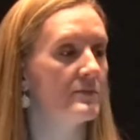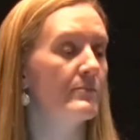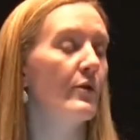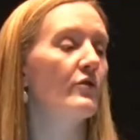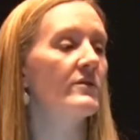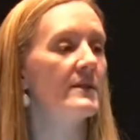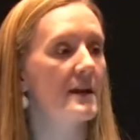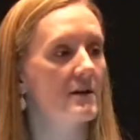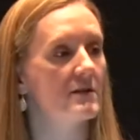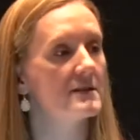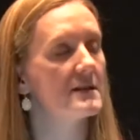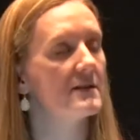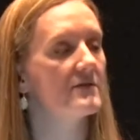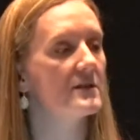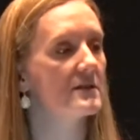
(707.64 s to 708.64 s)
both
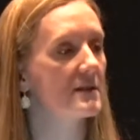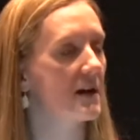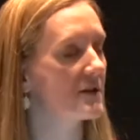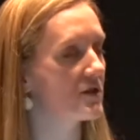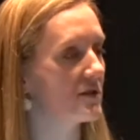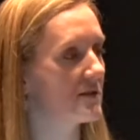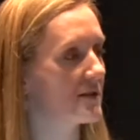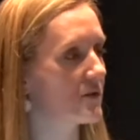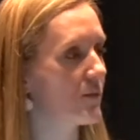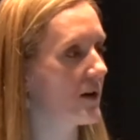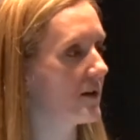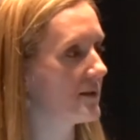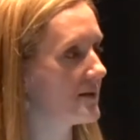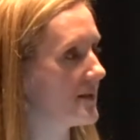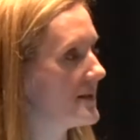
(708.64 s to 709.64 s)
narrative discussions as
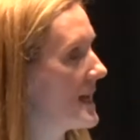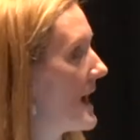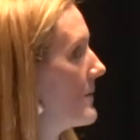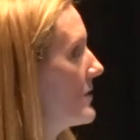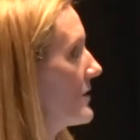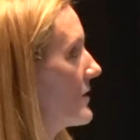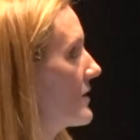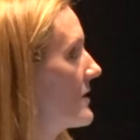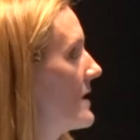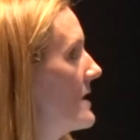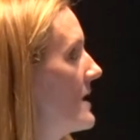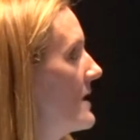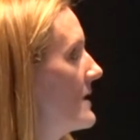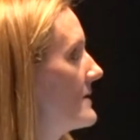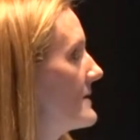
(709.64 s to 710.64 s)
well as a tabular
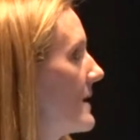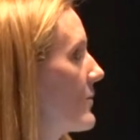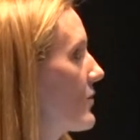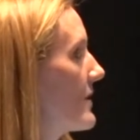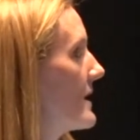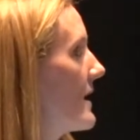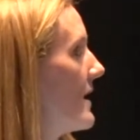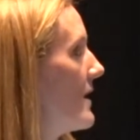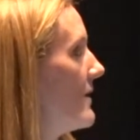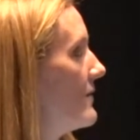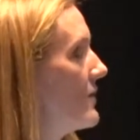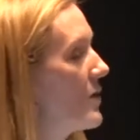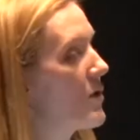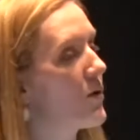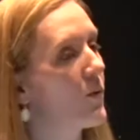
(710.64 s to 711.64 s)
summary
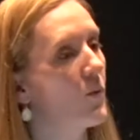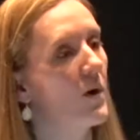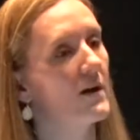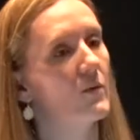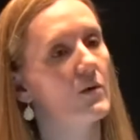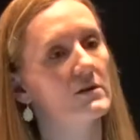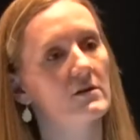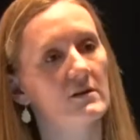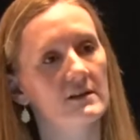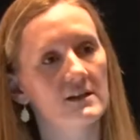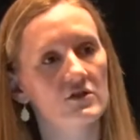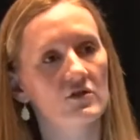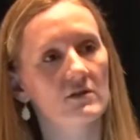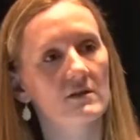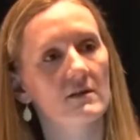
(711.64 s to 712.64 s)
of what our
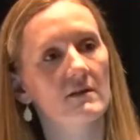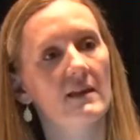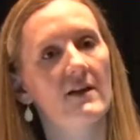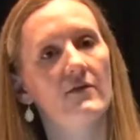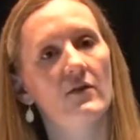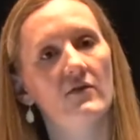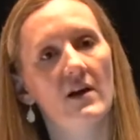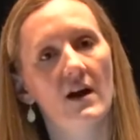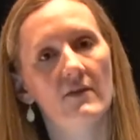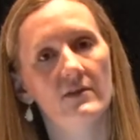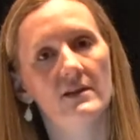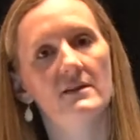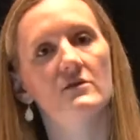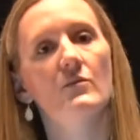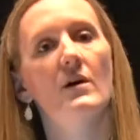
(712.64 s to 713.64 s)
initial level of
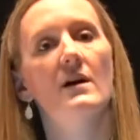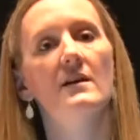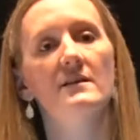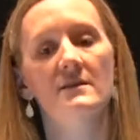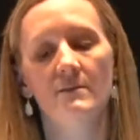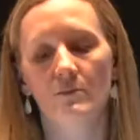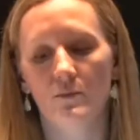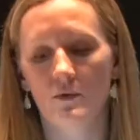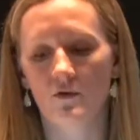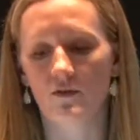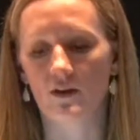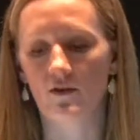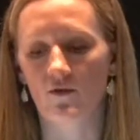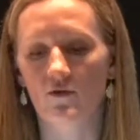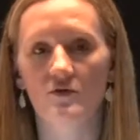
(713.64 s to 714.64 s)
confidence was,
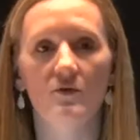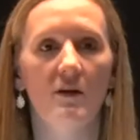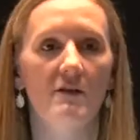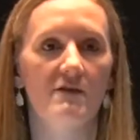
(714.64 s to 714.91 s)
moving through to our